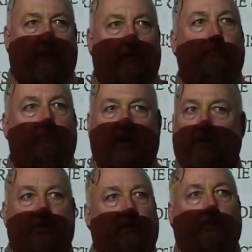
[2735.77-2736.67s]
They were
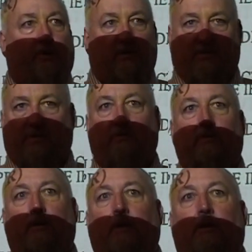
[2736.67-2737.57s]
punishing the person
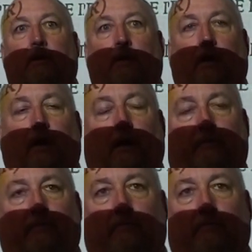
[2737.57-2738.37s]
uh,